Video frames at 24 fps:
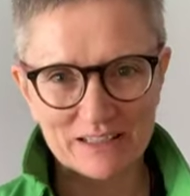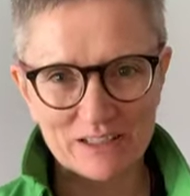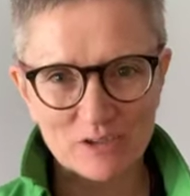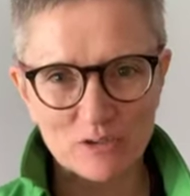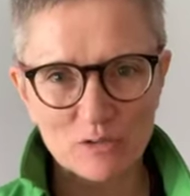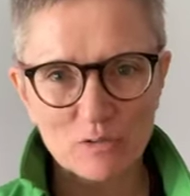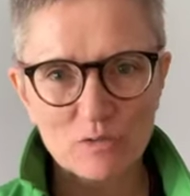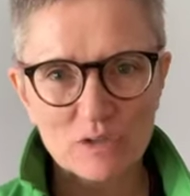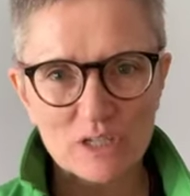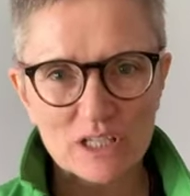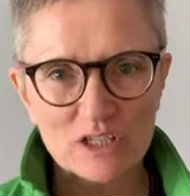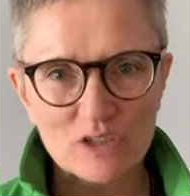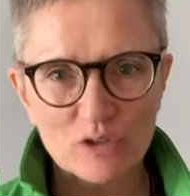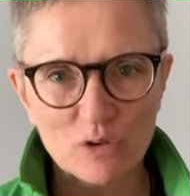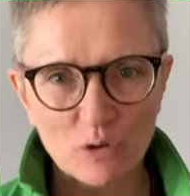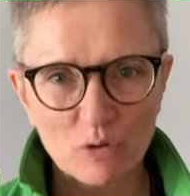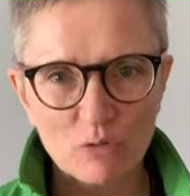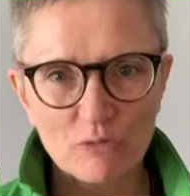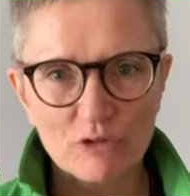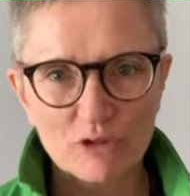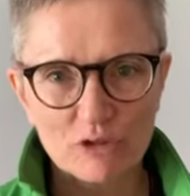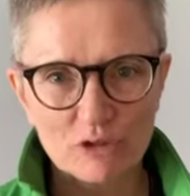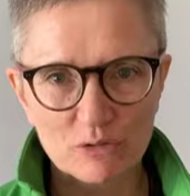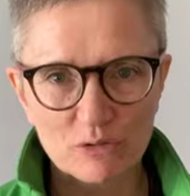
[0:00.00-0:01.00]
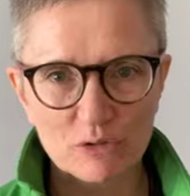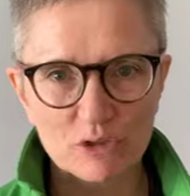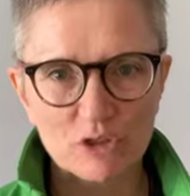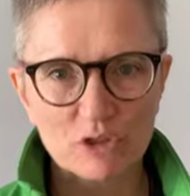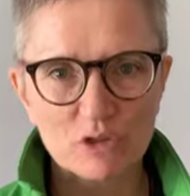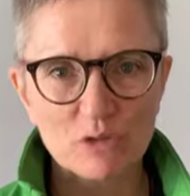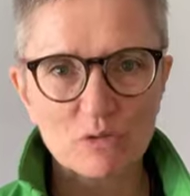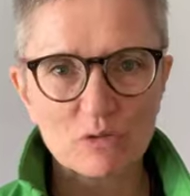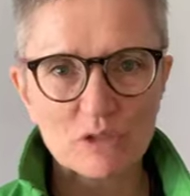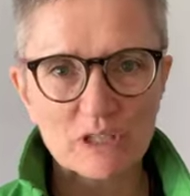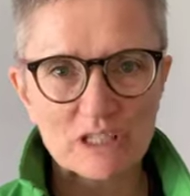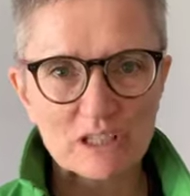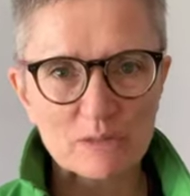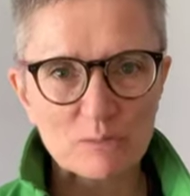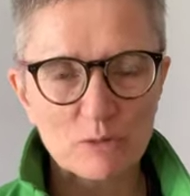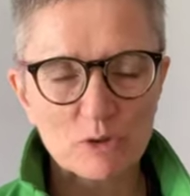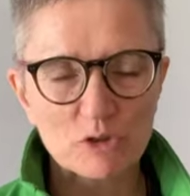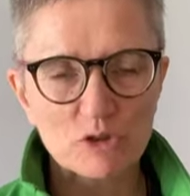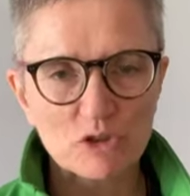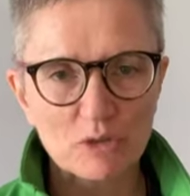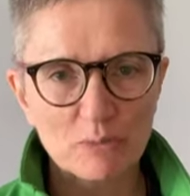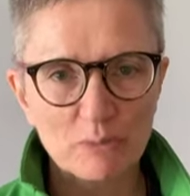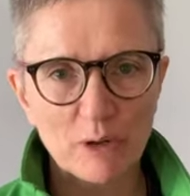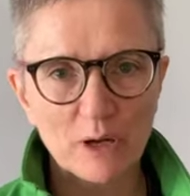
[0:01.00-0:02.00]
You don't need to overdo it. You don't need to
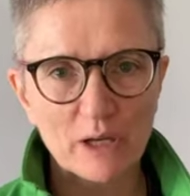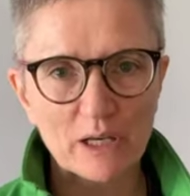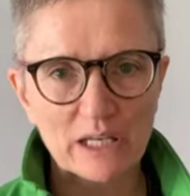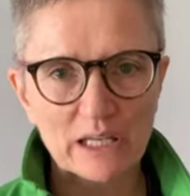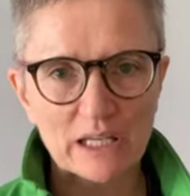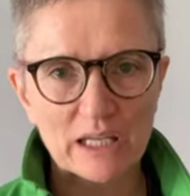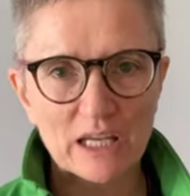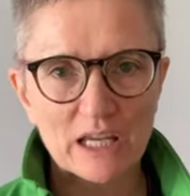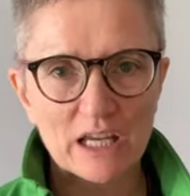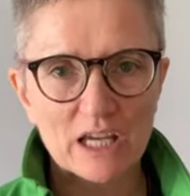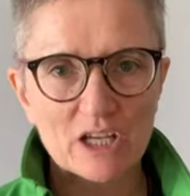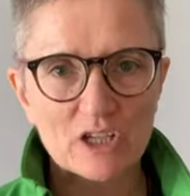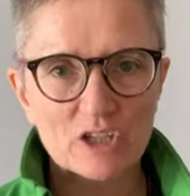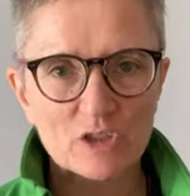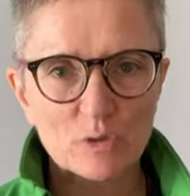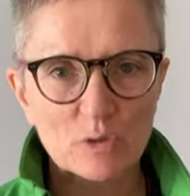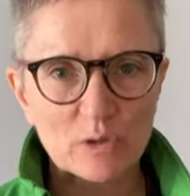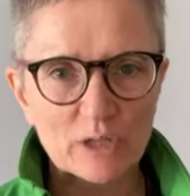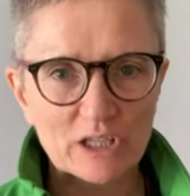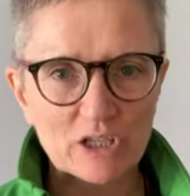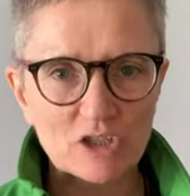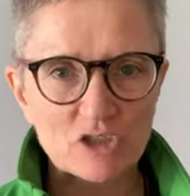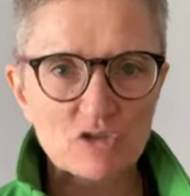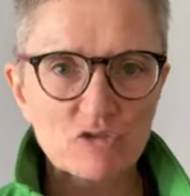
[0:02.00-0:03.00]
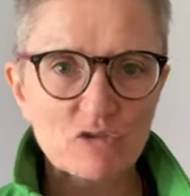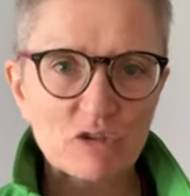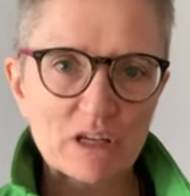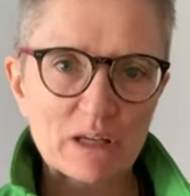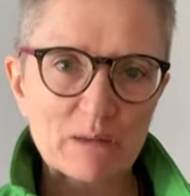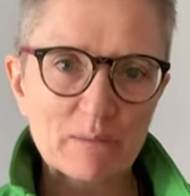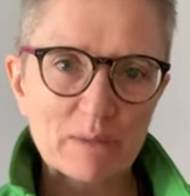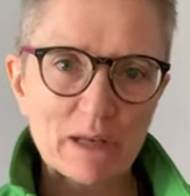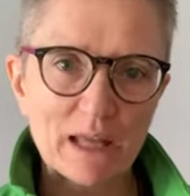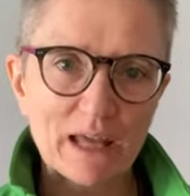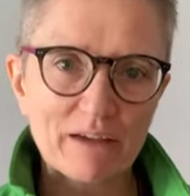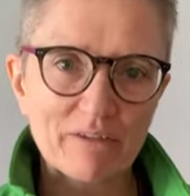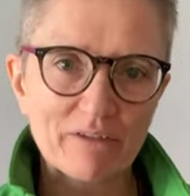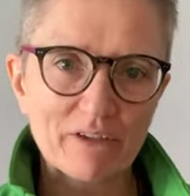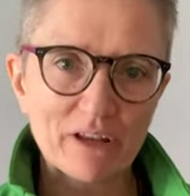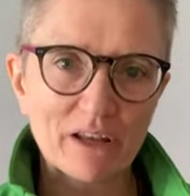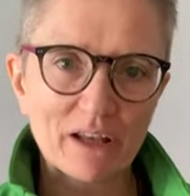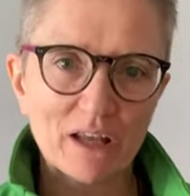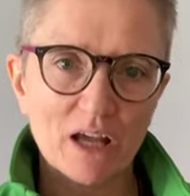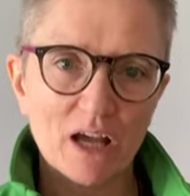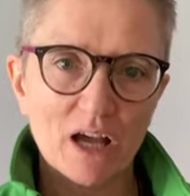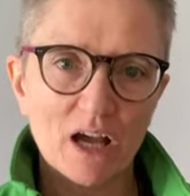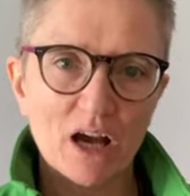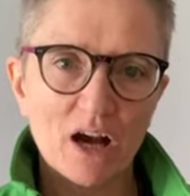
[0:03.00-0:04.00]
put your body to an extreme level
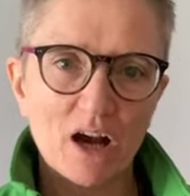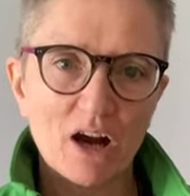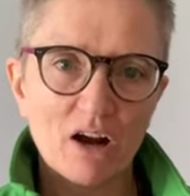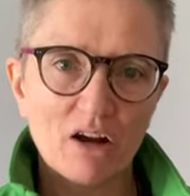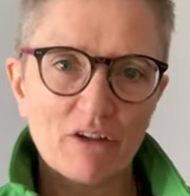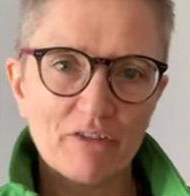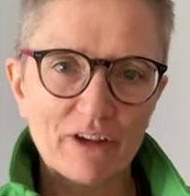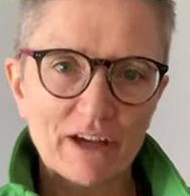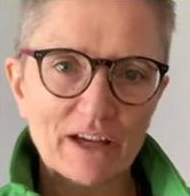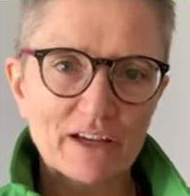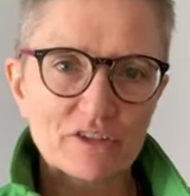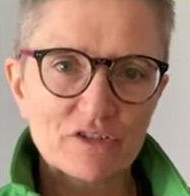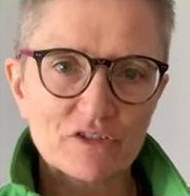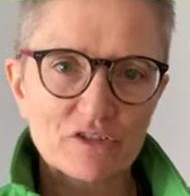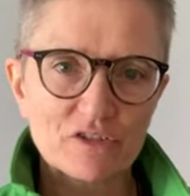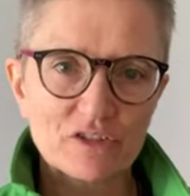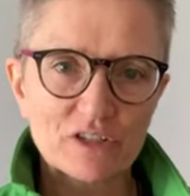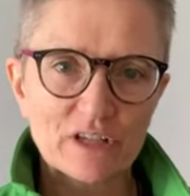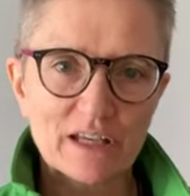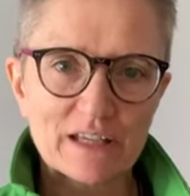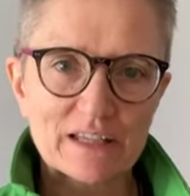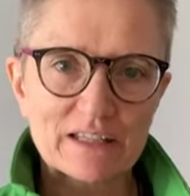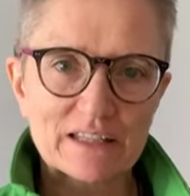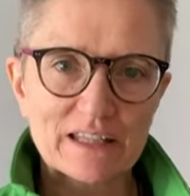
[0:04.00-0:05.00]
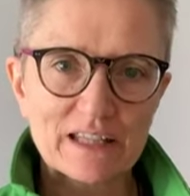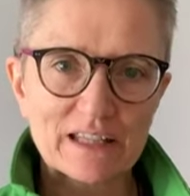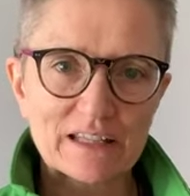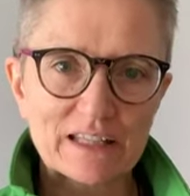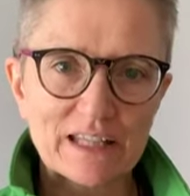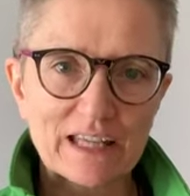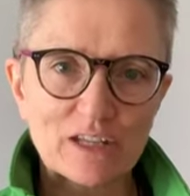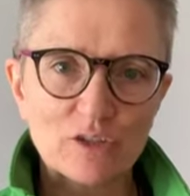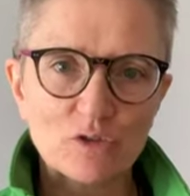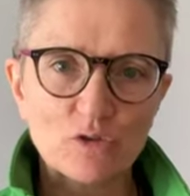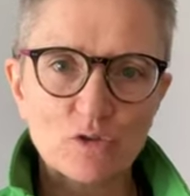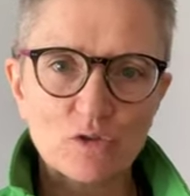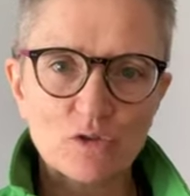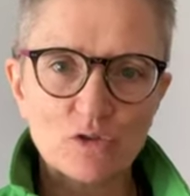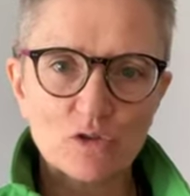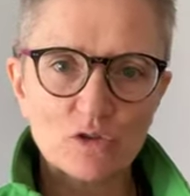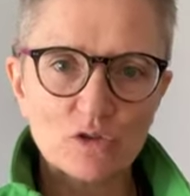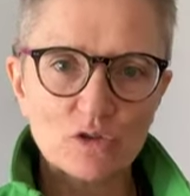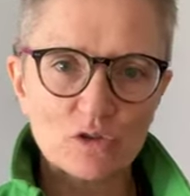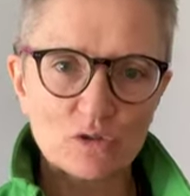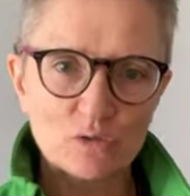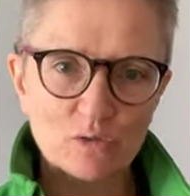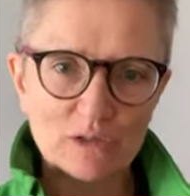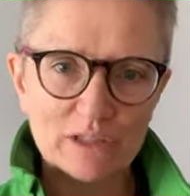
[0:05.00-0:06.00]
of exercise that then
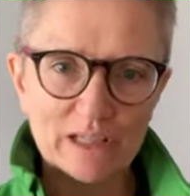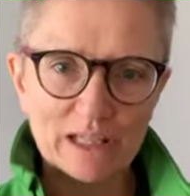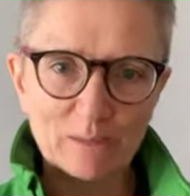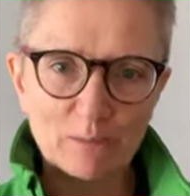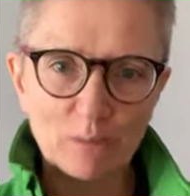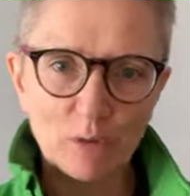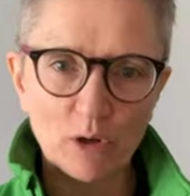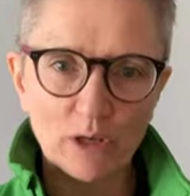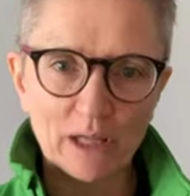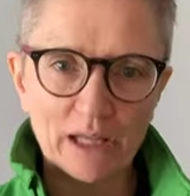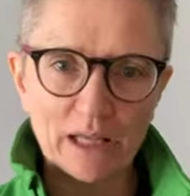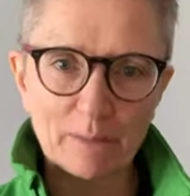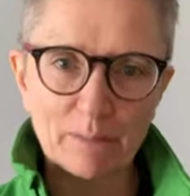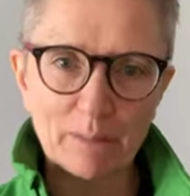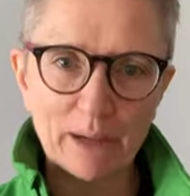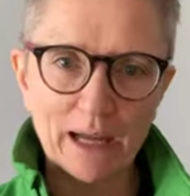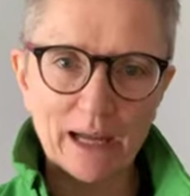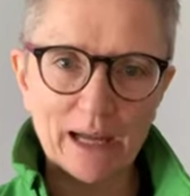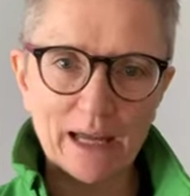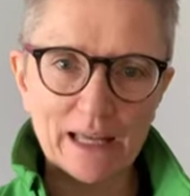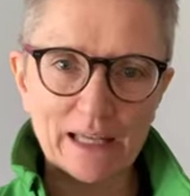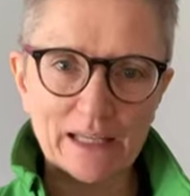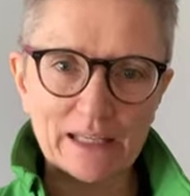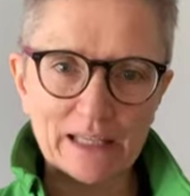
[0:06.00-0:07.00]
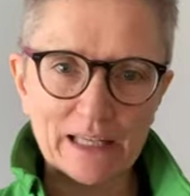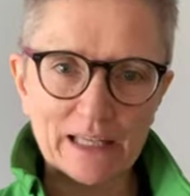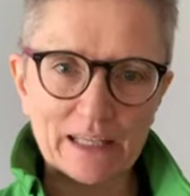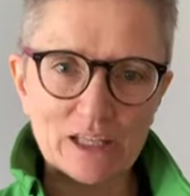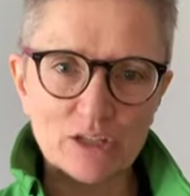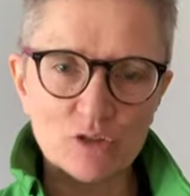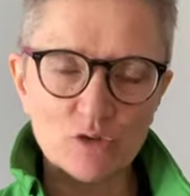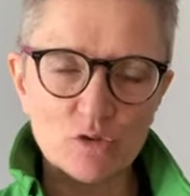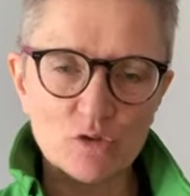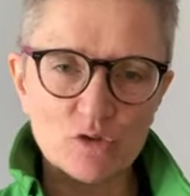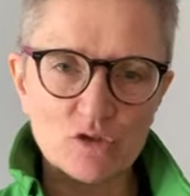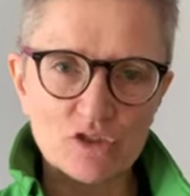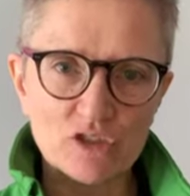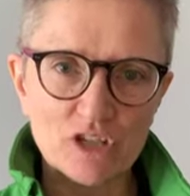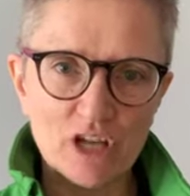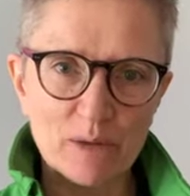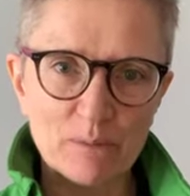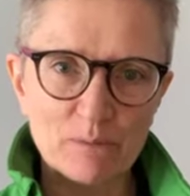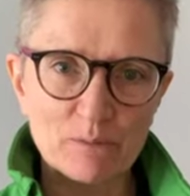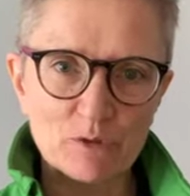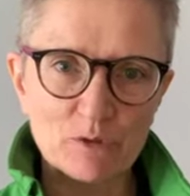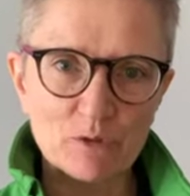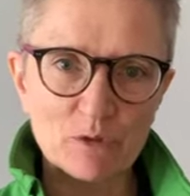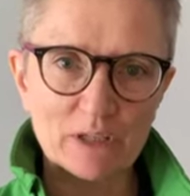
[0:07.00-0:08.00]
you, so it's like pulling a band, and then you
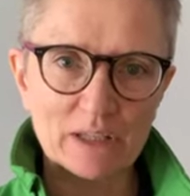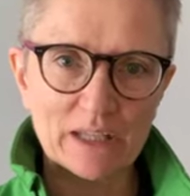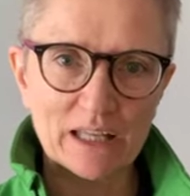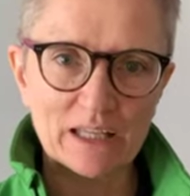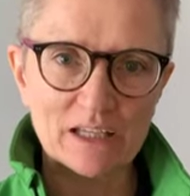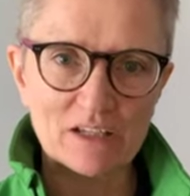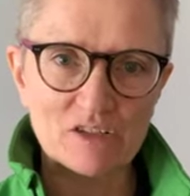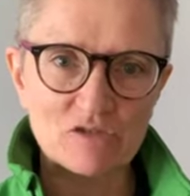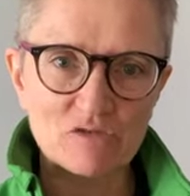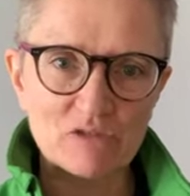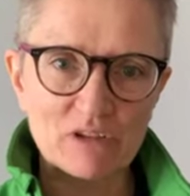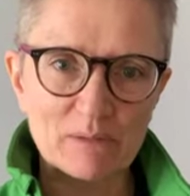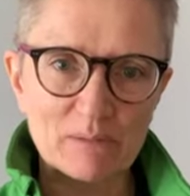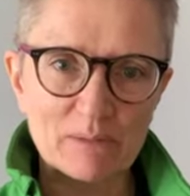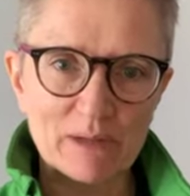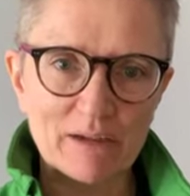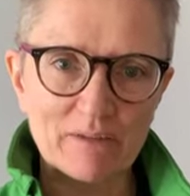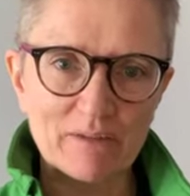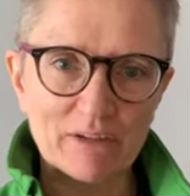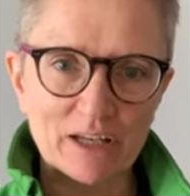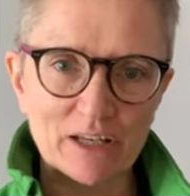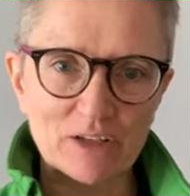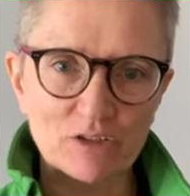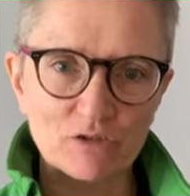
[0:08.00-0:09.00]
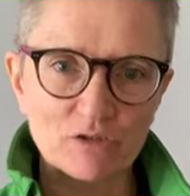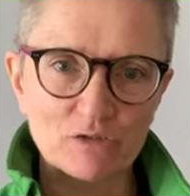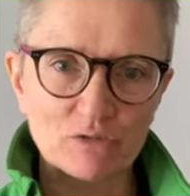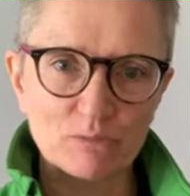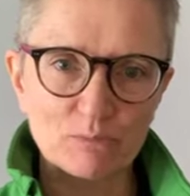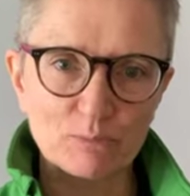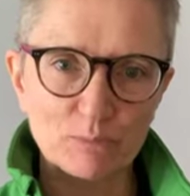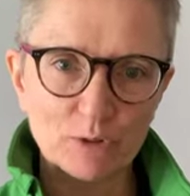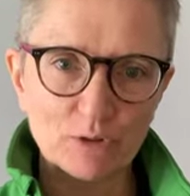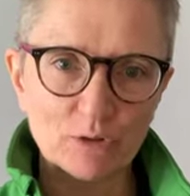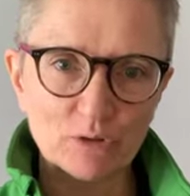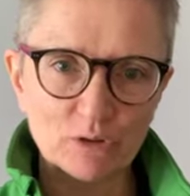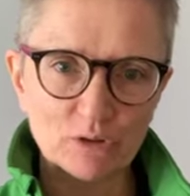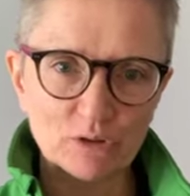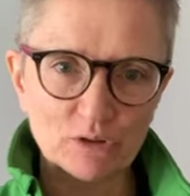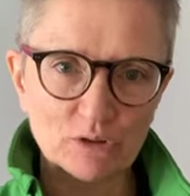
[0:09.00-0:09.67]
stop doing that extreme level and just go bing,